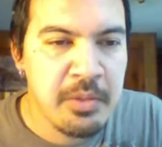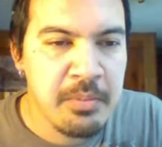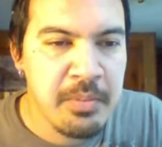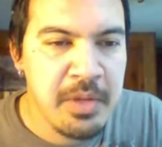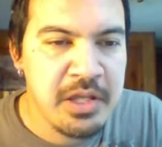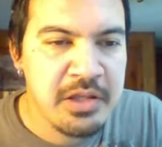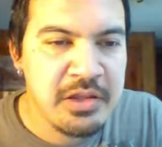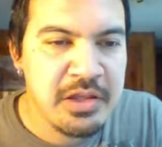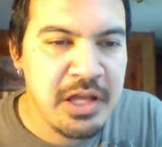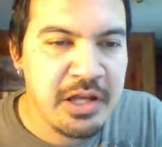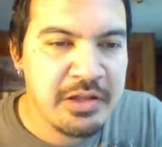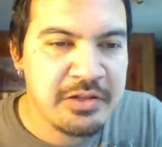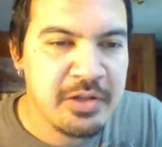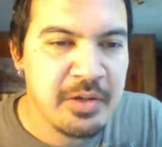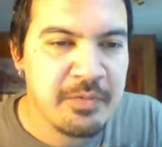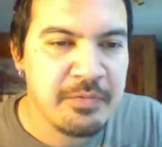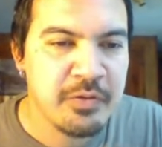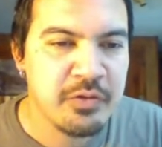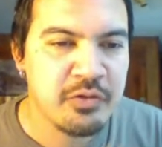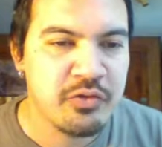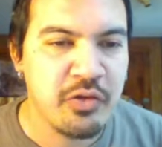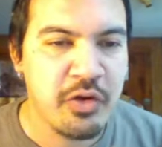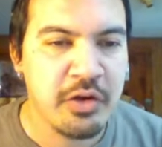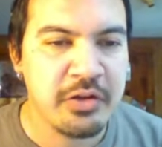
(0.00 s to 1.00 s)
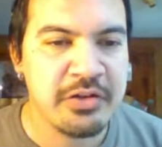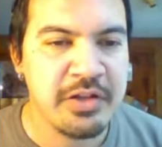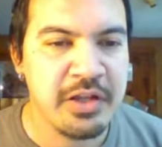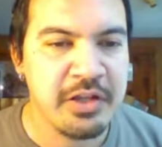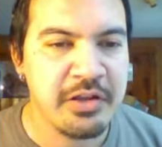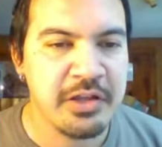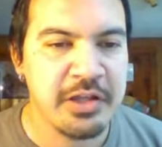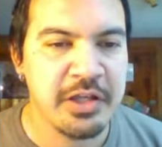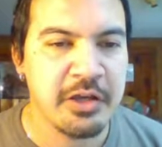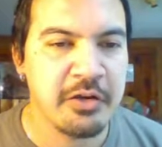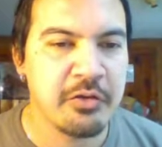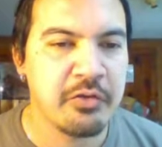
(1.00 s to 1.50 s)
The men locked up for drug
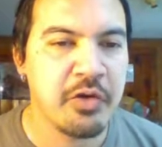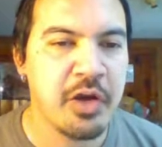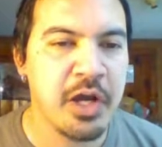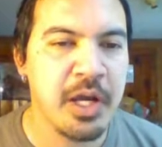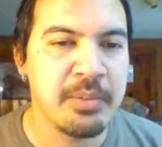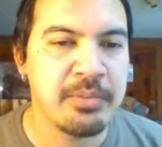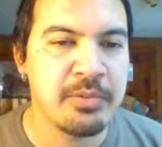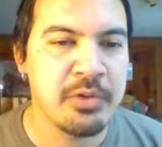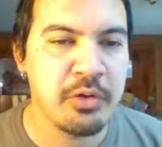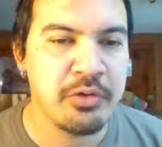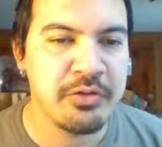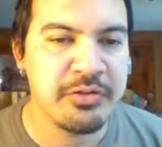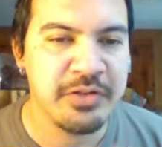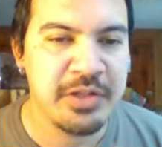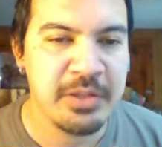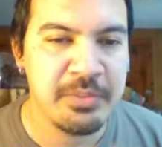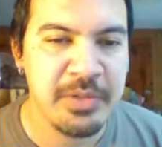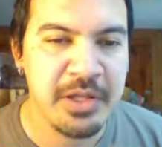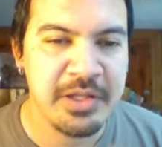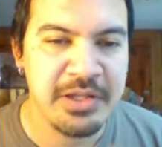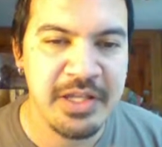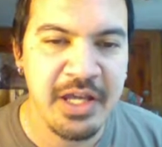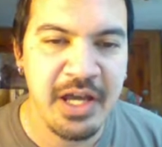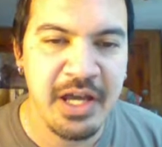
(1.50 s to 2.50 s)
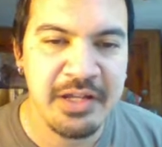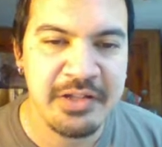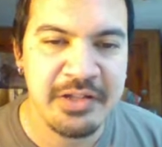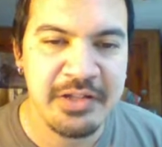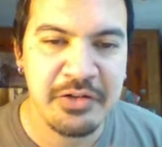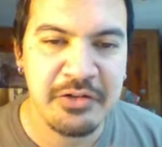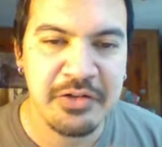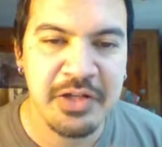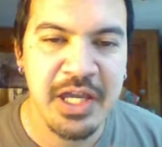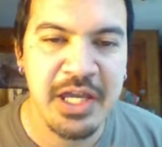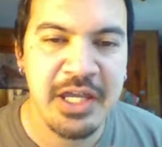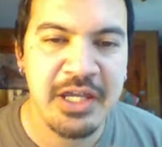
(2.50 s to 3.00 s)
dealing and crime don't seem like the
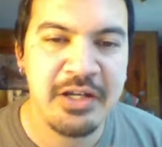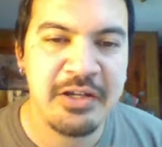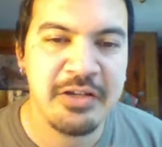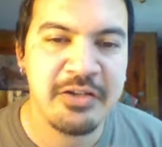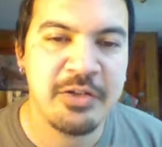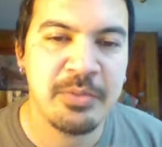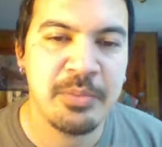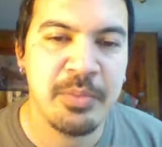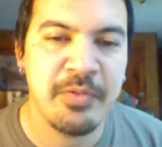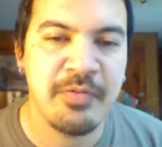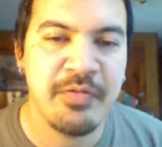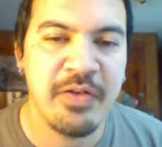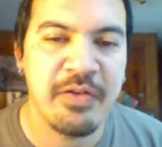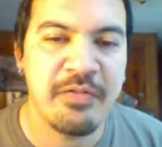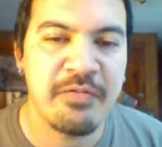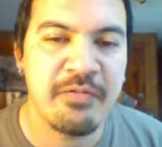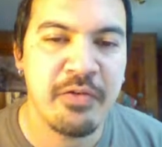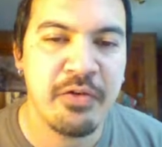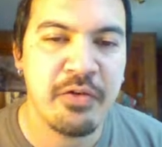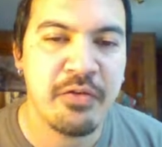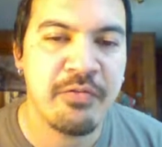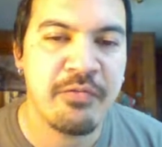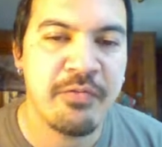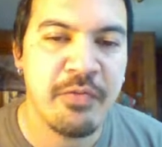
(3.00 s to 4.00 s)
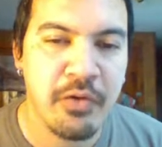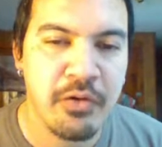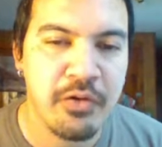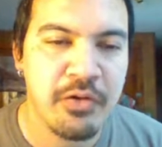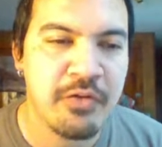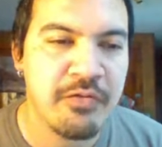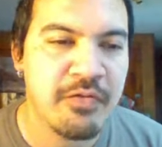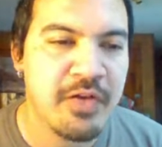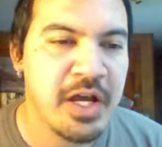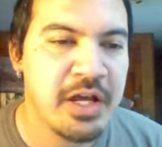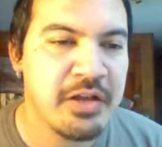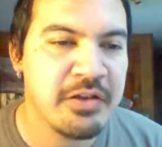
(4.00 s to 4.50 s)
ideal candidates to prevent
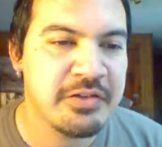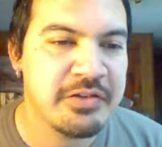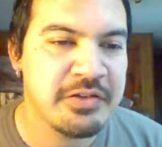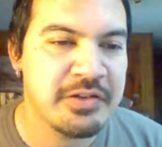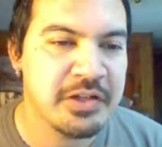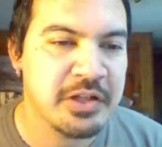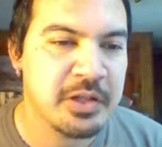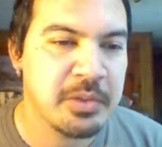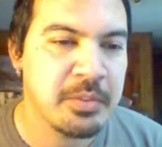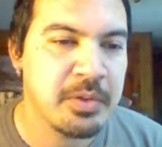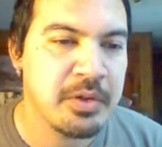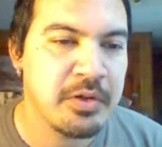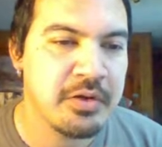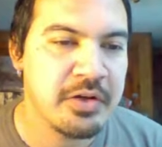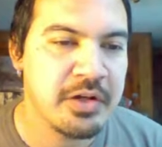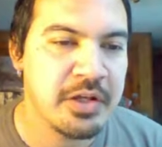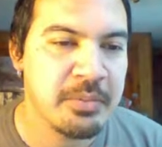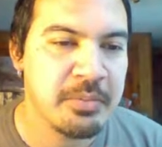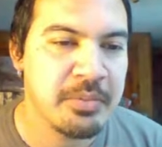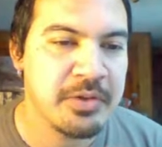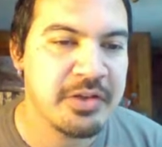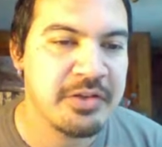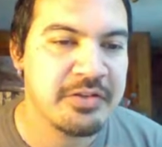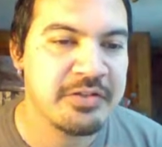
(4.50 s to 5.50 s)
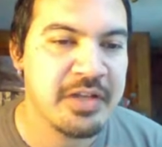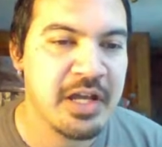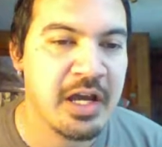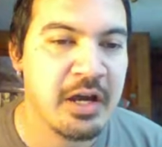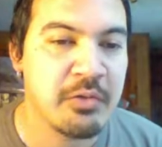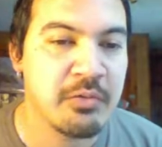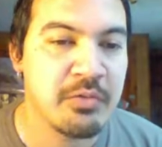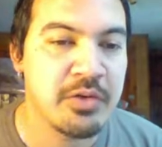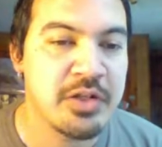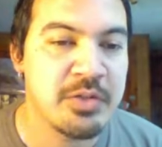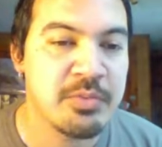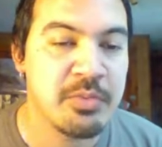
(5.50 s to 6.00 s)
further violence in the community, but this
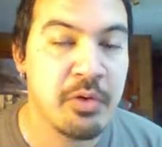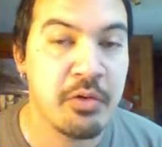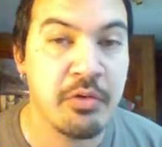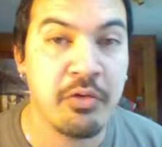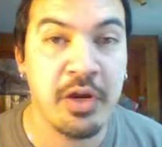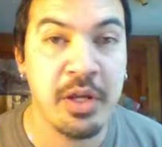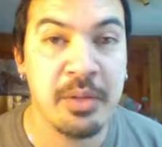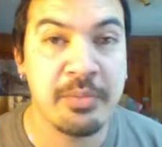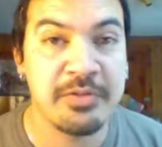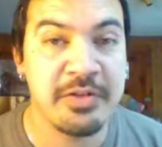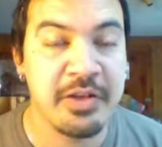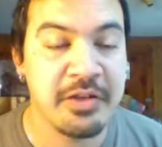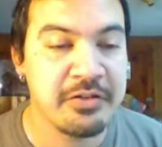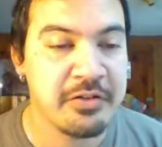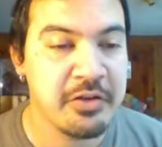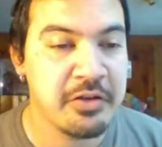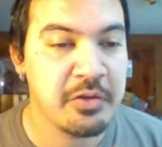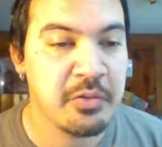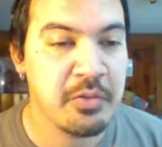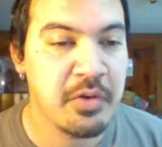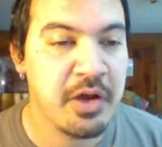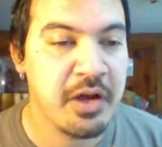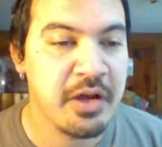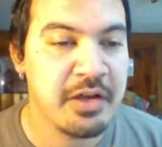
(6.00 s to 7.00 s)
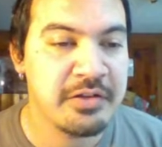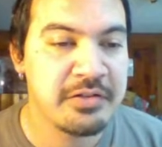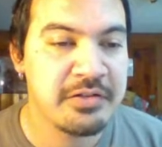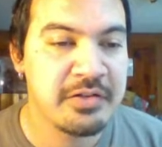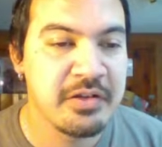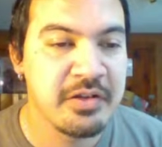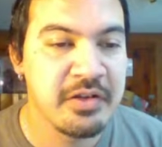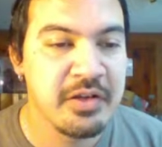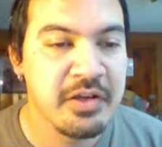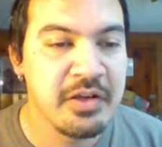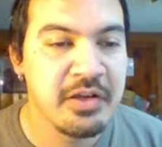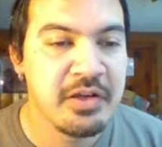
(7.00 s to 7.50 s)
outreach program says otherwise.